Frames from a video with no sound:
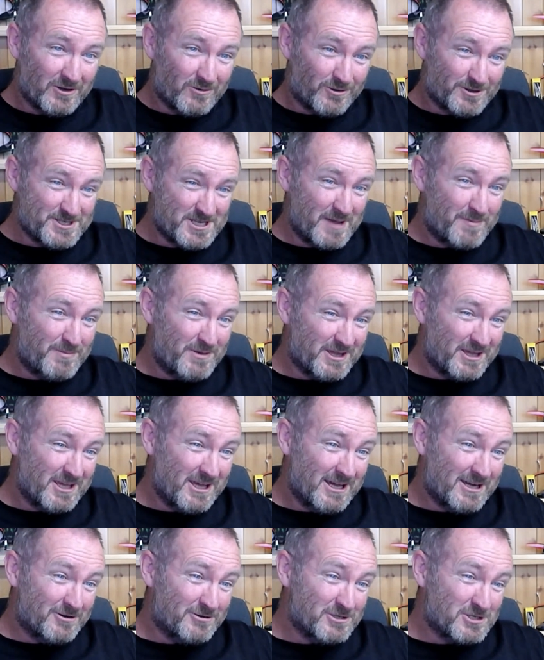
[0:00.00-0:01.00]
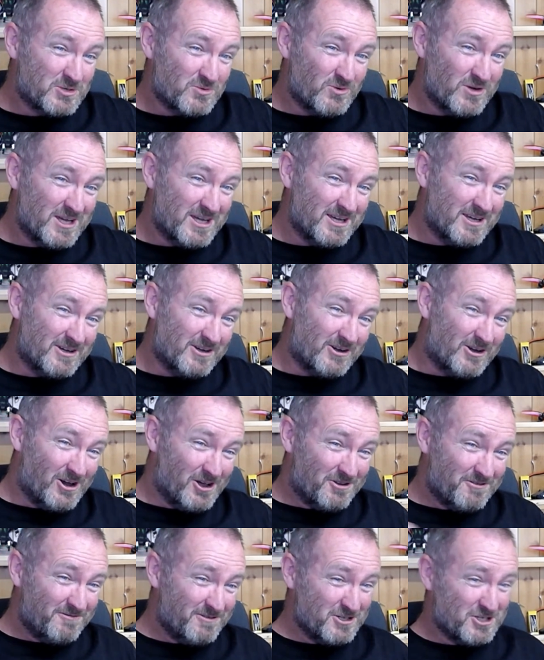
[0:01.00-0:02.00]
What's happening here is we're
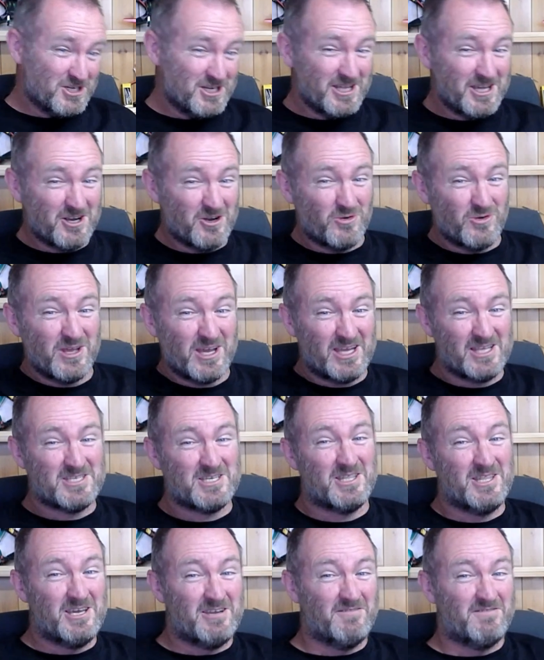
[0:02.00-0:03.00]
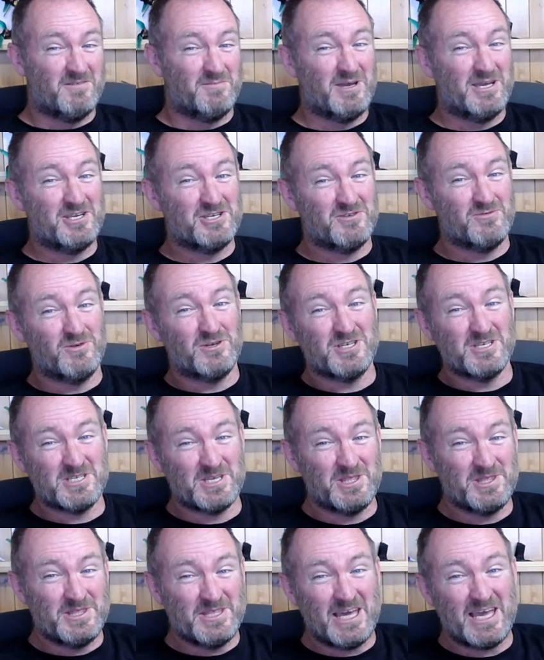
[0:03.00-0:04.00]
artificially creating the information which
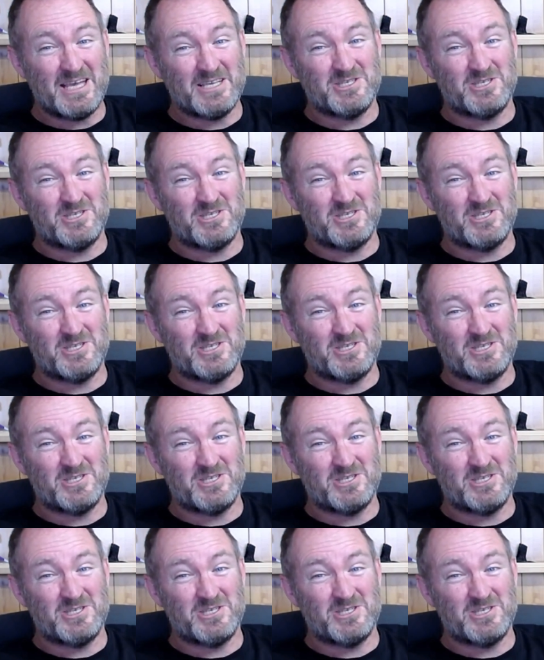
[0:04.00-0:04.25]
isn't there